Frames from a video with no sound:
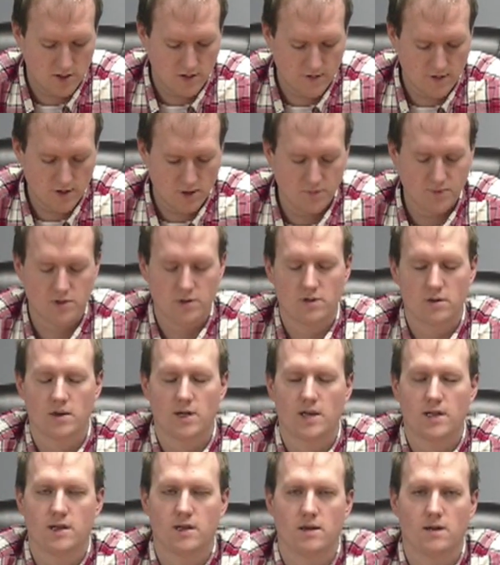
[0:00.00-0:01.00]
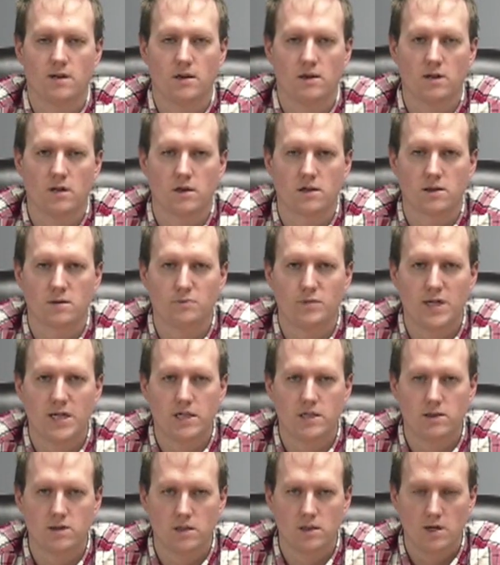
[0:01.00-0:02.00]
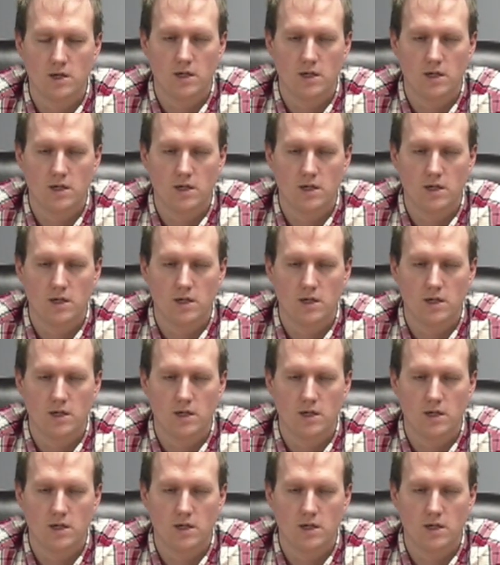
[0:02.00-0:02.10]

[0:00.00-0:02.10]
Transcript: sculpture along the beach,